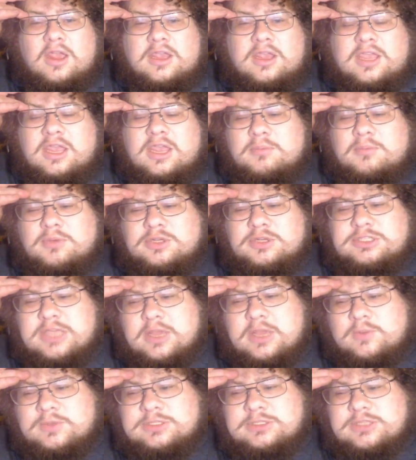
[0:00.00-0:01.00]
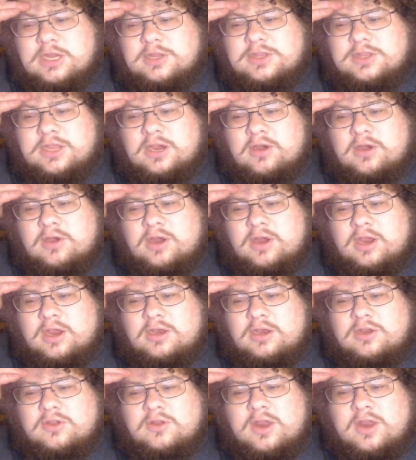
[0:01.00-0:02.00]
Ken Brissett was not there,
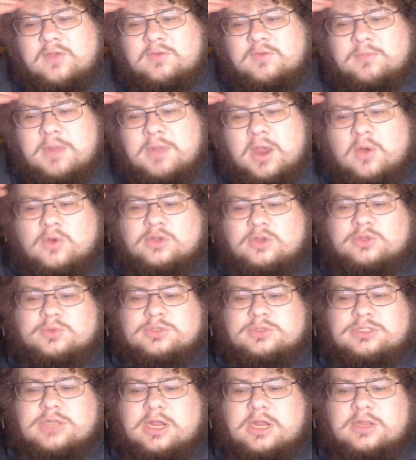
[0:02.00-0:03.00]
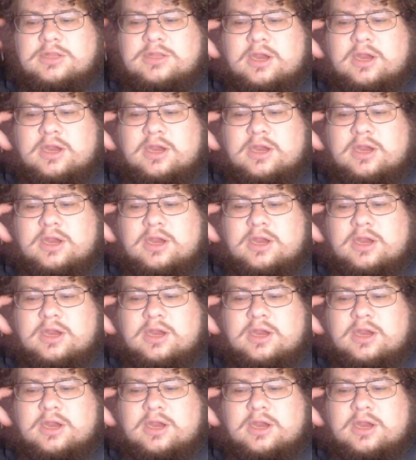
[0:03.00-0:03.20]
and Q. David Bowers was not